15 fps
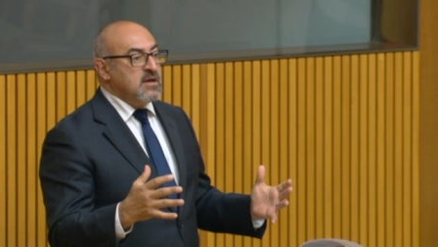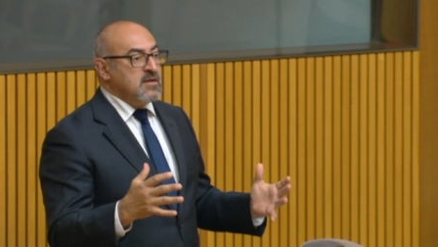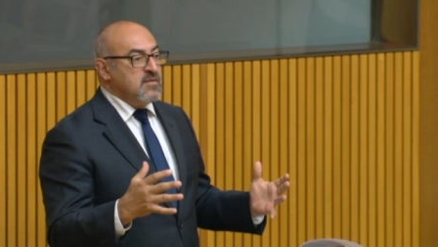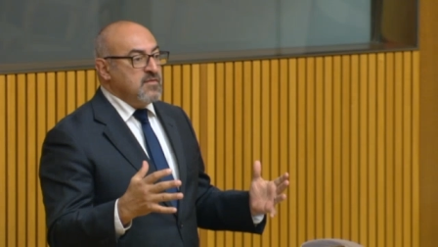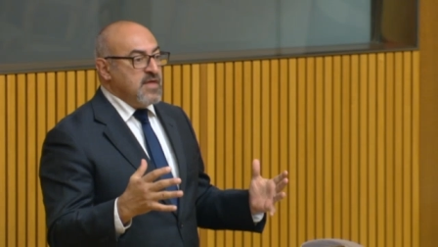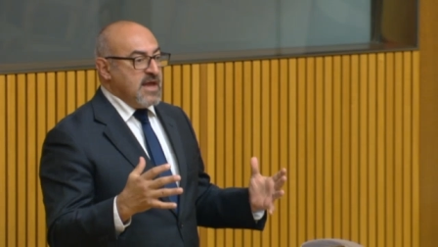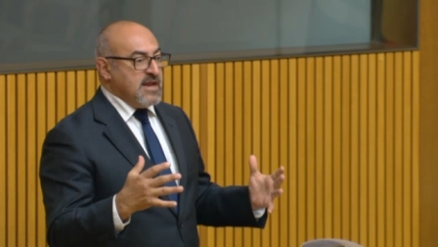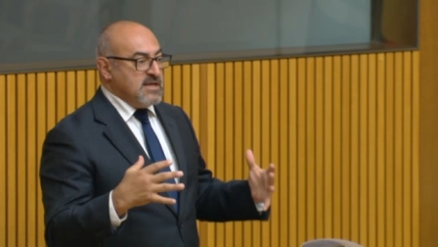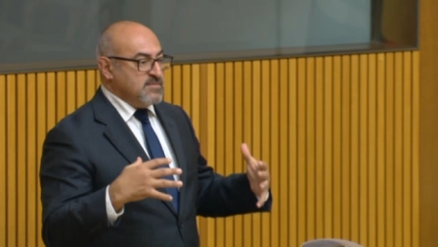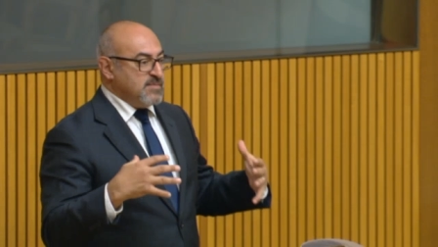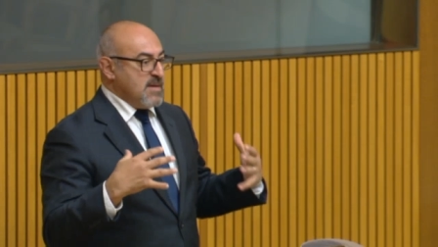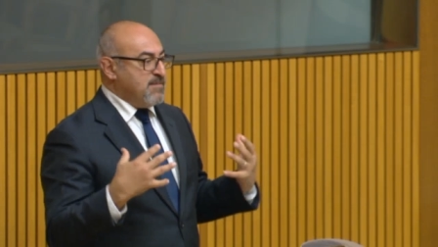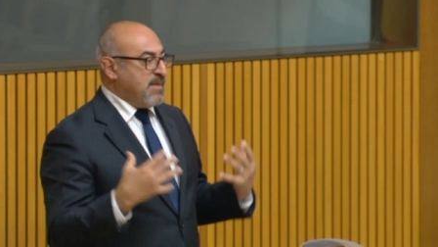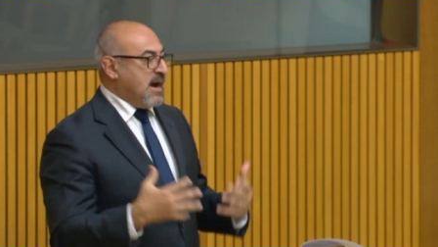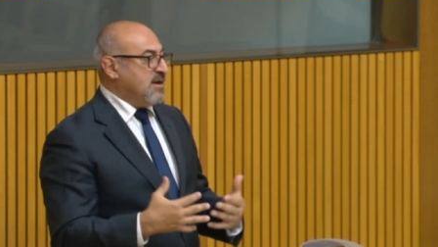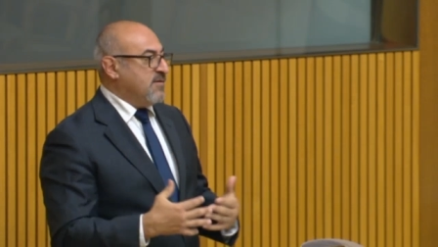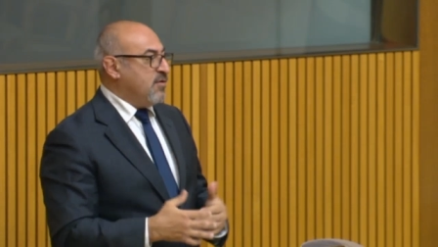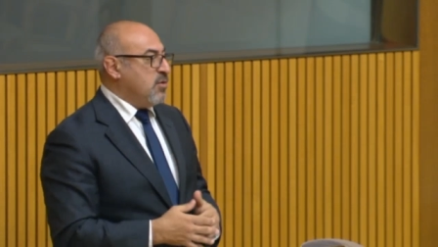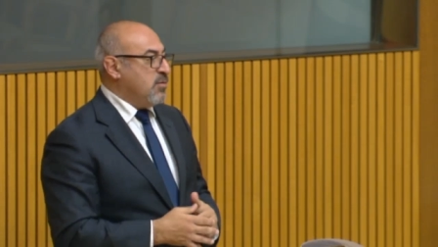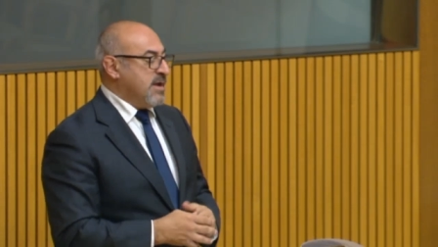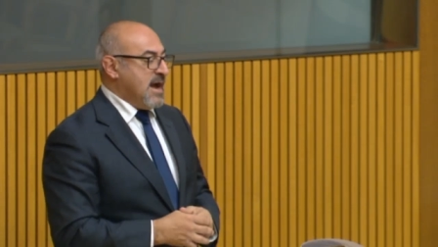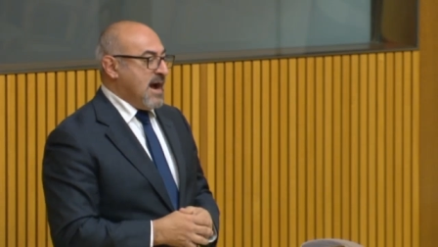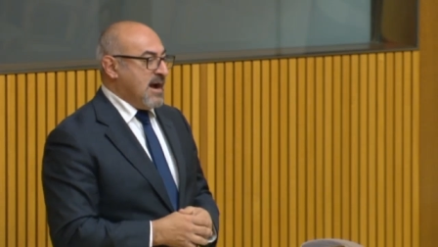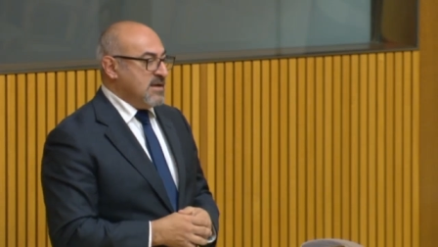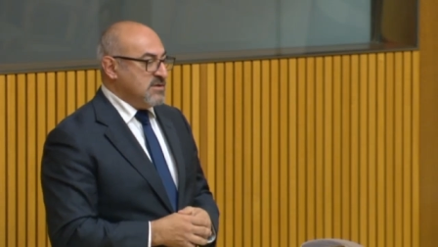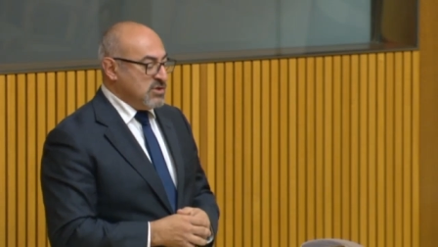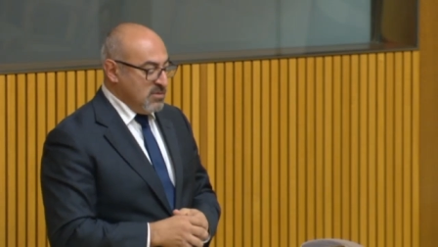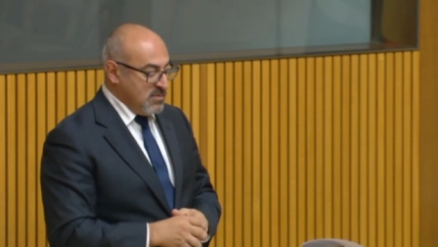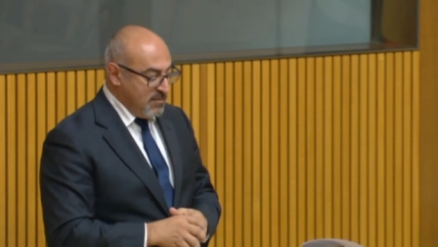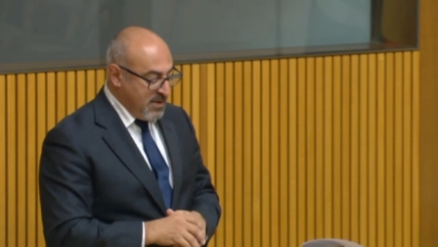it has been part of who we are as
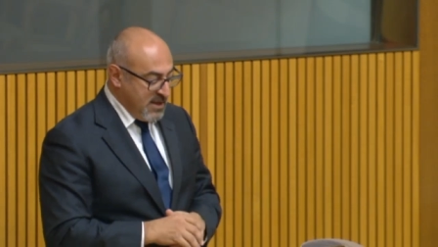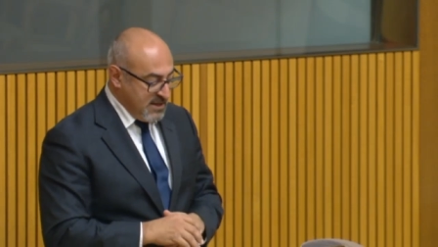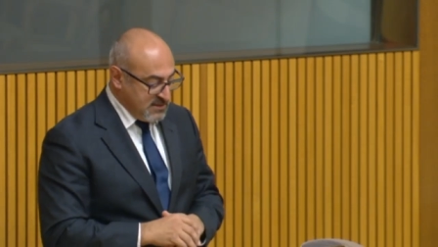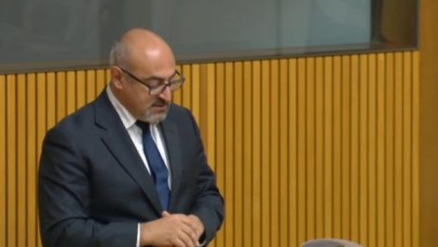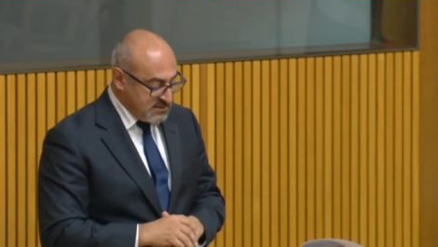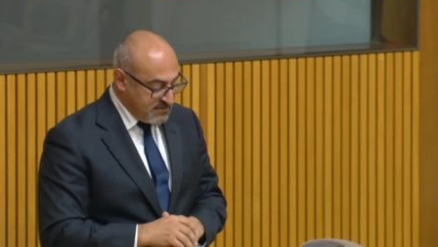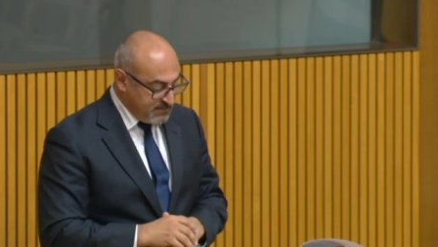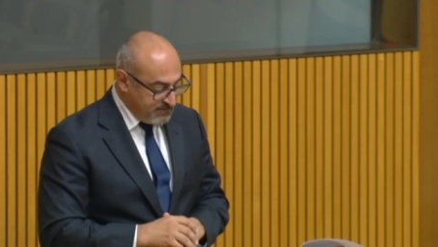human beings.